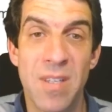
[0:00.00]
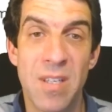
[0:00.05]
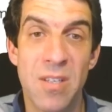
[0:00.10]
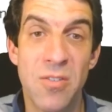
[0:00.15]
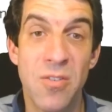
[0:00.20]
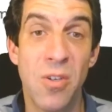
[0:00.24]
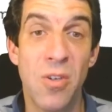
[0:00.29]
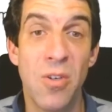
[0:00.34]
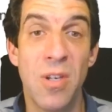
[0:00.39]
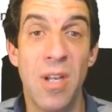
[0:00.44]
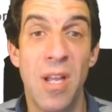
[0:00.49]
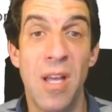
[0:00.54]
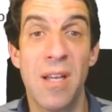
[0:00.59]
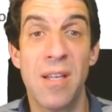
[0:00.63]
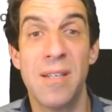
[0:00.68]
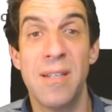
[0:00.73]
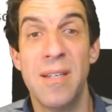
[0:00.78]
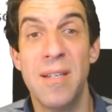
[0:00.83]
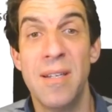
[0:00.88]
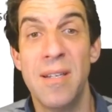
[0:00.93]
So good
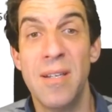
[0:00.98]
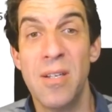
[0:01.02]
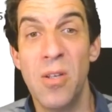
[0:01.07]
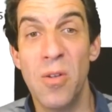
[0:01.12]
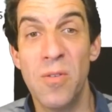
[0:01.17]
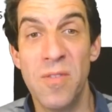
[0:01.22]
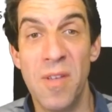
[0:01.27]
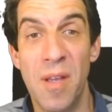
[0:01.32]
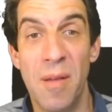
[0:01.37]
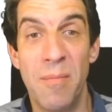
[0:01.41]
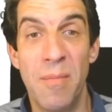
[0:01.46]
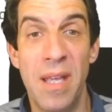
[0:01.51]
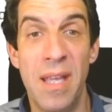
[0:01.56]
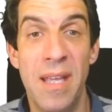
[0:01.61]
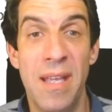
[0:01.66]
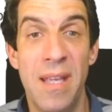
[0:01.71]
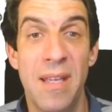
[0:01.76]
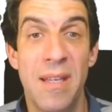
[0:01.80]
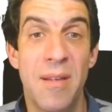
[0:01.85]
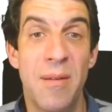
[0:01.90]
luck. Contact
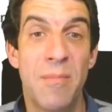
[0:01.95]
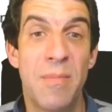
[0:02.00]
me.